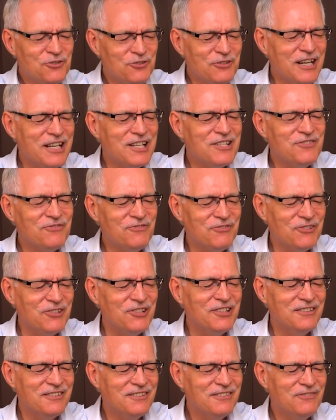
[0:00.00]

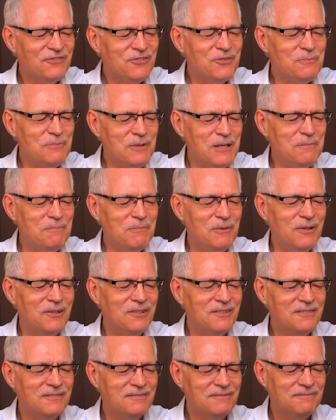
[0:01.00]
transfer for people.
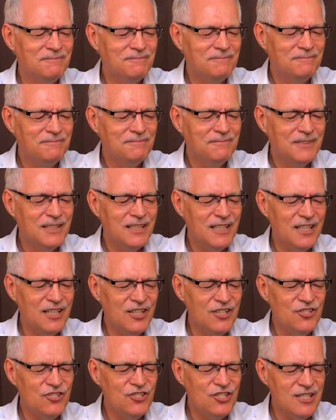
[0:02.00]

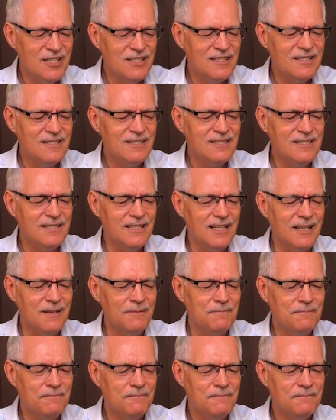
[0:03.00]
In Jesus'
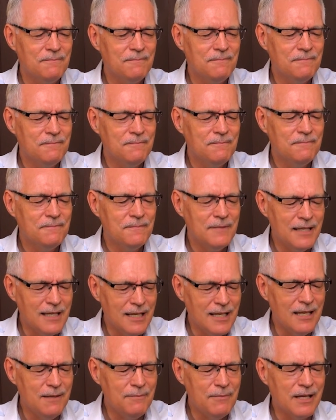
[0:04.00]

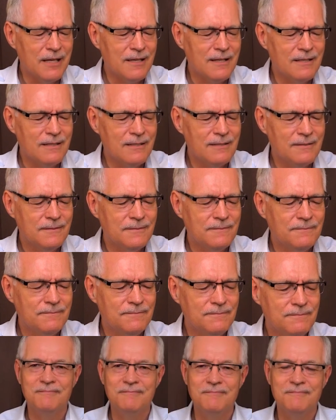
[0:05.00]
name, amen.
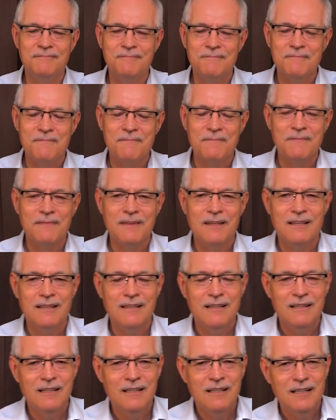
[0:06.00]

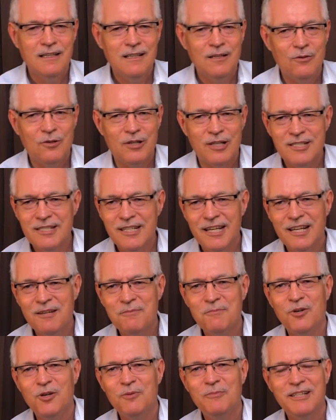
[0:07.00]
I want to take
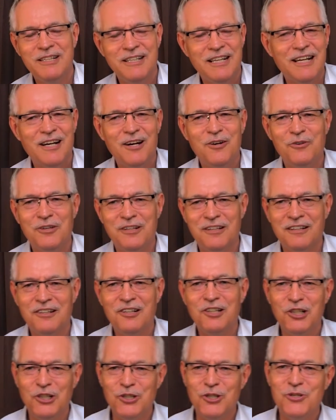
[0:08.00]
a moment now and
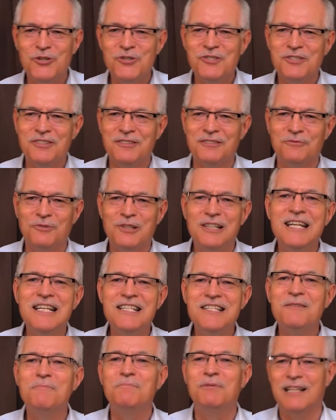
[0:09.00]
close and
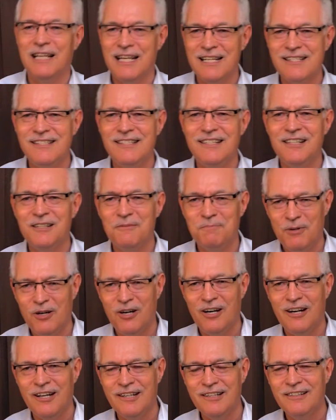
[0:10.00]
release a blessing
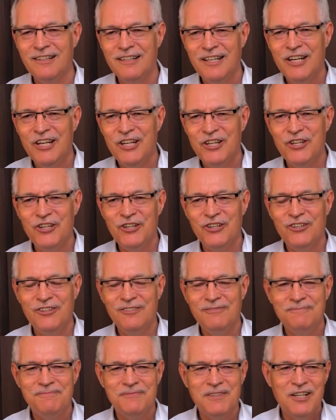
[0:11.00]
upon
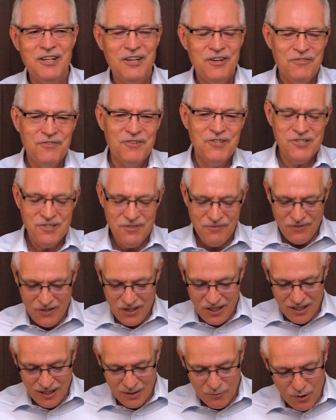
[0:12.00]
you. First of
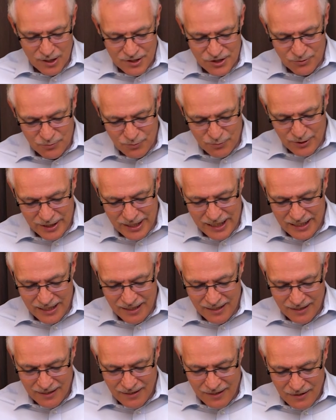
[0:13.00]
all, I want to
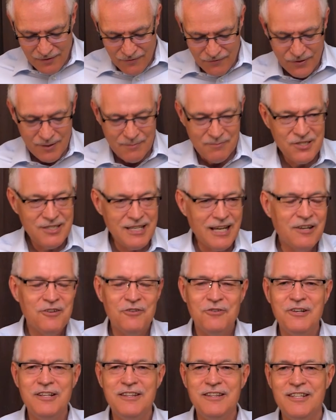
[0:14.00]
read from 2
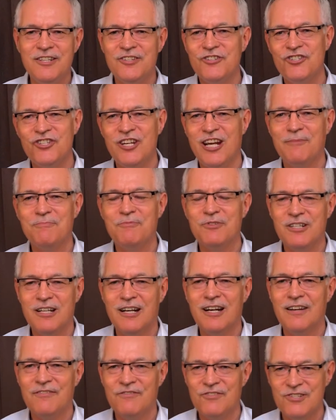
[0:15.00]
Corinthians chapter
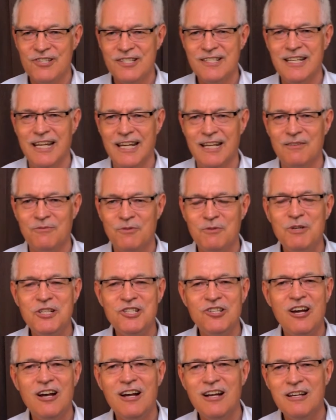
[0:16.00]
9, verse 8. When we
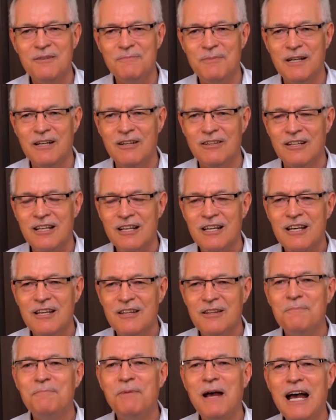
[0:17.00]
talk about
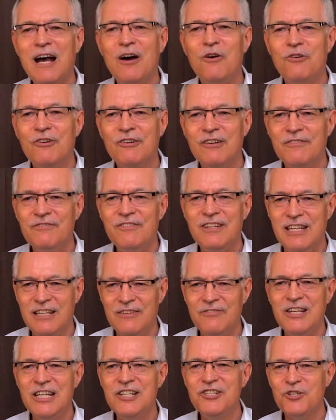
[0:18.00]
the power of
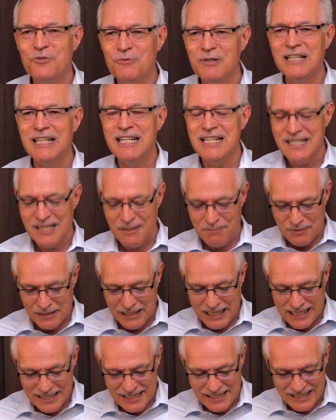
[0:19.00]
giving to release a
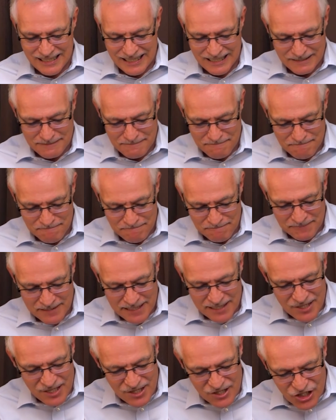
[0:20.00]

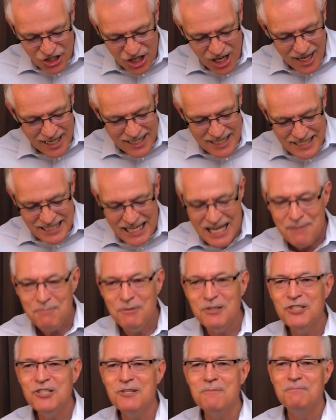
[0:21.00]
blessing, it says, God is
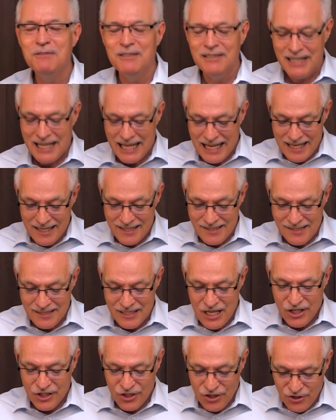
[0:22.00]
able to
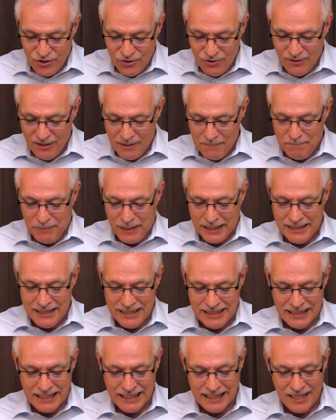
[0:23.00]
bless you
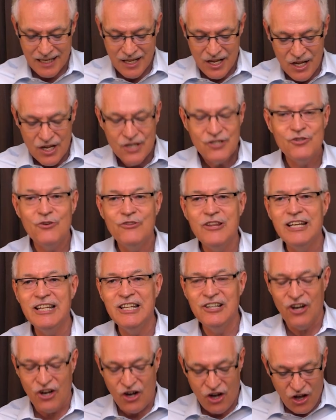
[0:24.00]
abundantly so that
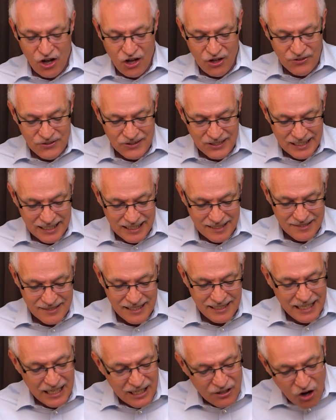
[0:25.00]
in all things
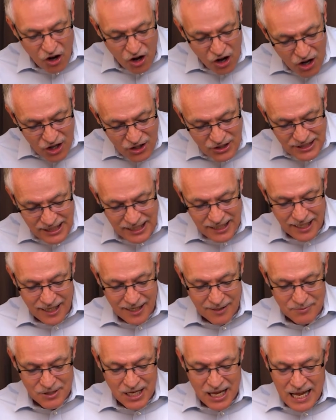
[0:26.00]
and at all
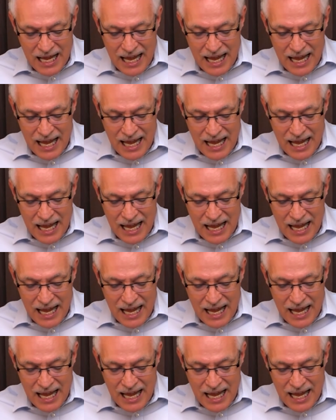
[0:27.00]
times,